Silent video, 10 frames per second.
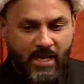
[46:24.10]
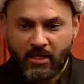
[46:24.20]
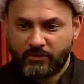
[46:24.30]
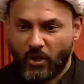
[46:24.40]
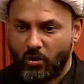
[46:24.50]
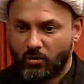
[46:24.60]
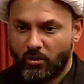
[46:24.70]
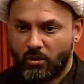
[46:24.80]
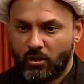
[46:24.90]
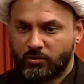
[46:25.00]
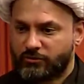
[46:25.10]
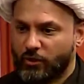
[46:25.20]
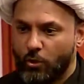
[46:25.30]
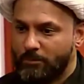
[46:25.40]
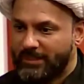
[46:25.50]

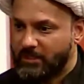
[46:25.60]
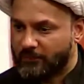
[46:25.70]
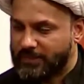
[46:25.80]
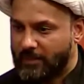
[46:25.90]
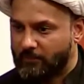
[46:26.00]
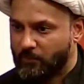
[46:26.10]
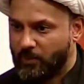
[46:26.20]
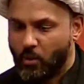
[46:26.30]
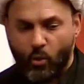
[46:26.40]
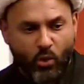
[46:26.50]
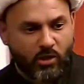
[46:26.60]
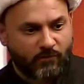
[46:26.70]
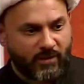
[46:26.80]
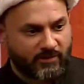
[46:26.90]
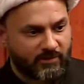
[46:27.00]
So many of them, all of
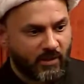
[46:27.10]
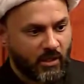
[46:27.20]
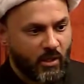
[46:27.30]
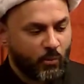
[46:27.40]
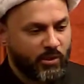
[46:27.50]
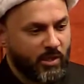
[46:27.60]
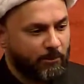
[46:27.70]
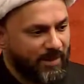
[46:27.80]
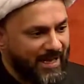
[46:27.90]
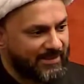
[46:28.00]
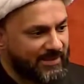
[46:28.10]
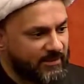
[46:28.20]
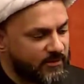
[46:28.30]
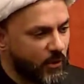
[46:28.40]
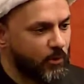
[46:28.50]
us, we are blessed in
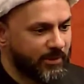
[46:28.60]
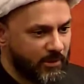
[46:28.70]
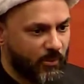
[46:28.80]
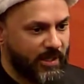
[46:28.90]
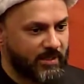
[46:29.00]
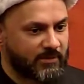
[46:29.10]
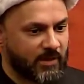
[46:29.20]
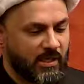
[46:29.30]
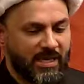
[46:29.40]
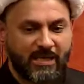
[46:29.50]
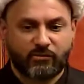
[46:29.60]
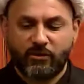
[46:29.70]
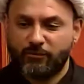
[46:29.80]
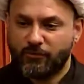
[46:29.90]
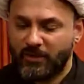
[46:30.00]
so many ways. Let's
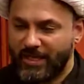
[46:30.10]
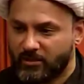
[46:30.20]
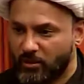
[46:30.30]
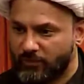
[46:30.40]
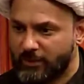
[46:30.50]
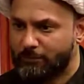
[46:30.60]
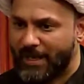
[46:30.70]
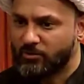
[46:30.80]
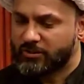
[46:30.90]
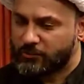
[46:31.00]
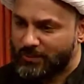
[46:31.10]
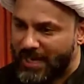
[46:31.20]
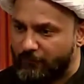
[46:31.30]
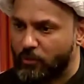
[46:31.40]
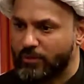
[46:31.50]
reflect over the bounties we
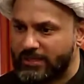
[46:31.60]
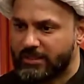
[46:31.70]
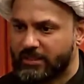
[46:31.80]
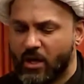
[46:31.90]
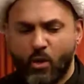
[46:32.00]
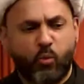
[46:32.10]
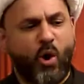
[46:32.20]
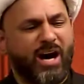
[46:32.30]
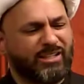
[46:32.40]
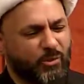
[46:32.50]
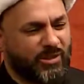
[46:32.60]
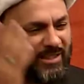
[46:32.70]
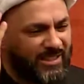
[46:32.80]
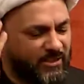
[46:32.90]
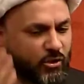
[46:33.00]
have already. Why do we
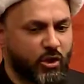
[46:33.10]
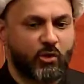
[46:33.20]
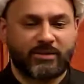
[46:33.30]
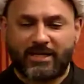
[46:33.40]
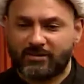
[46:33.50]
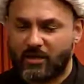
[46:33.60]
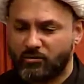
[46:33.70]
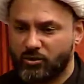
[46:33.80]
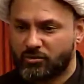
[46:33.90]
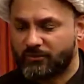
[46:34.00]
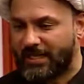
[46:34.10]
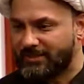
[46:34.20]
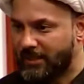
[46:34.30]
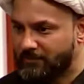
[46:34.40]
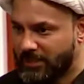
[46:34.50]
need to go down that route of that
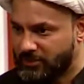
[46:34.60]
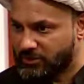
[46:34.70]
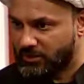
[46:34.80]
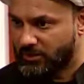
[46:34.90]
temptation?